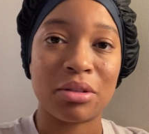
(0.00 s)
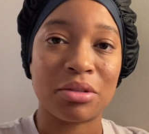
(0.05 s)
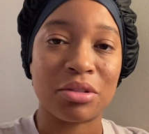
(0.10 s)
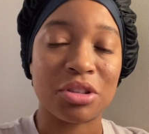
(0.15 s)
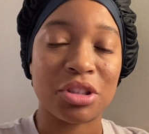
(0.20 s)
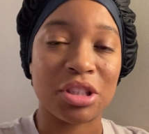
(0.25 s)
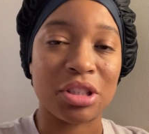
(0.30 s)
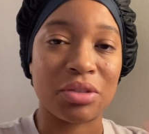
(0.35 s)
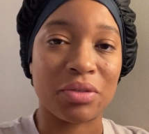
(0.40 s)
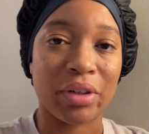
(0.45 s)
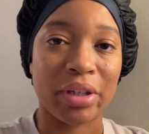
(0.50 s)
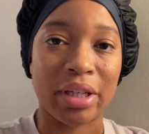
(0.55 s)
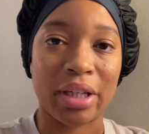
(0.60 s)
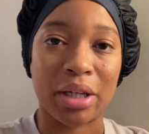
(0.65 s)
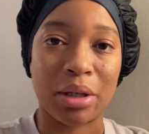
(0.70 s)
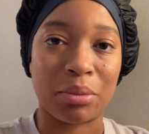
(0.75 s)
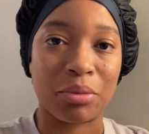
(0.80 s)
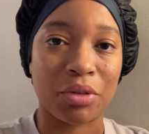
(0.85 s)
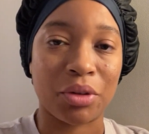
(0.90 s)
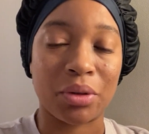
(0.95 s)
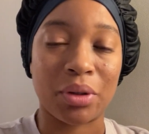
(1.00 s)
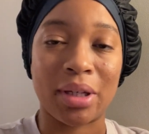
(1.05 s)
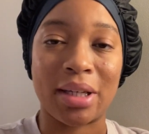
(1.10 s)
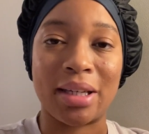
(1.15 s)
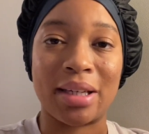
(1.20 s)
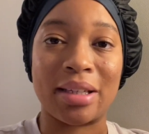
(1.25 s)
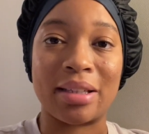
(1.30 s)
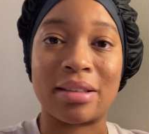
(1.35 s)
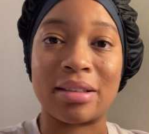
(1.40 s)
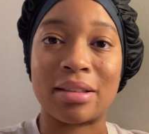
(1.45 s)
She's very helpful
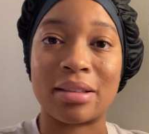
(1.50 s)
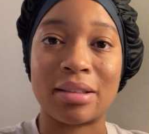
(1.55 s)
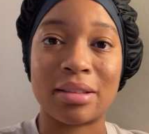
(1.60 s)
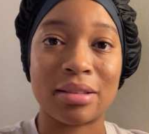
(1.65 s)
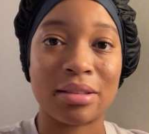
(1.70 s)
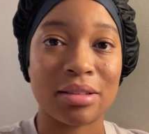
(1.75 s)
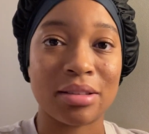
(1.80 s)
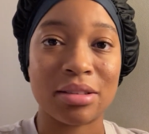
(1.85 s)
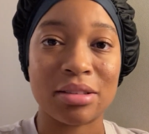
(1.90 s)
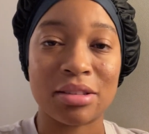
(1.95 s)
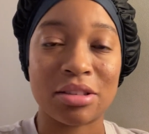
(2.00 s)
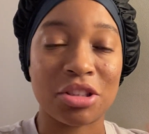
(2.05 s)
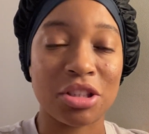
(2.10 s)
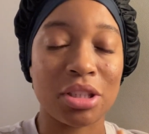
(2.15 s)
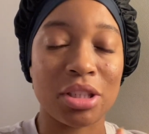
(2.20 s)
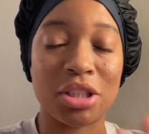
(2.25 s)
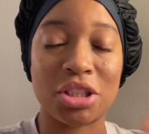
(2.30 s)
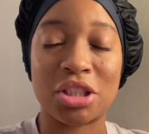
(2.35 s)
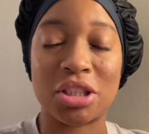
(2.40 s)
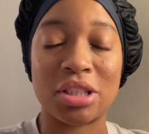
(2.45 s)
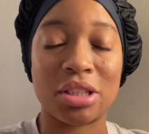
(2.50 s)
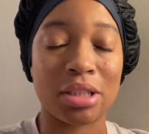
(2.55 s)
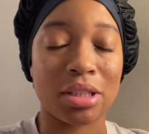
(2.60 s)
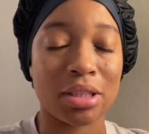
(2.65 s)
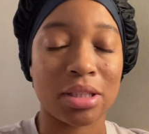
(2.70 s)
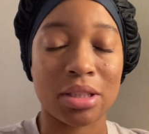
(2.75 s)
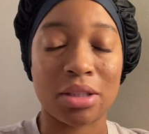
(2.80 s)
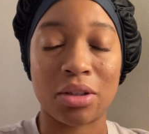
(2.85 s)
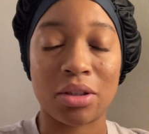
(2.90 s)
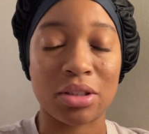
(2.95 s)
and she she's
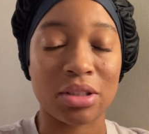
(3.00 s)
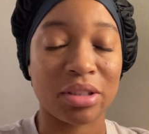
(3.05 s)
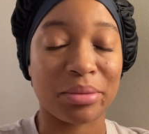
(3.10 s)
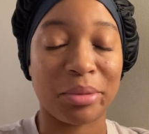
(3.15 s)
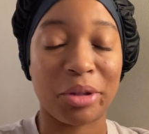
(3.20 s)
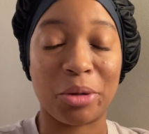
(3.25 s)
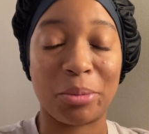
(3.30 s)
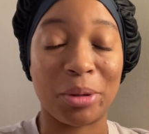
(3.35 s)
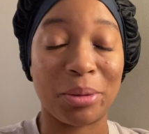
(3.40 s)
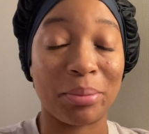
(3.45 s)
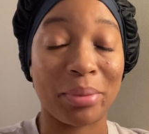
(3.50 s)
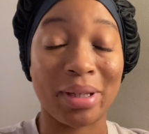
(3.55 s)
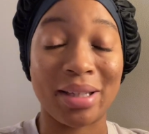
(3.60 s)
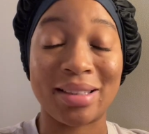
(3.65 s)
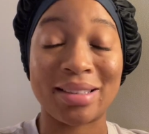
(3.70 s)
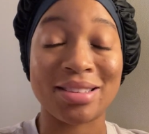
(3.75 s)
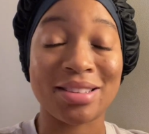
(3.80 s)
just an awesome human being.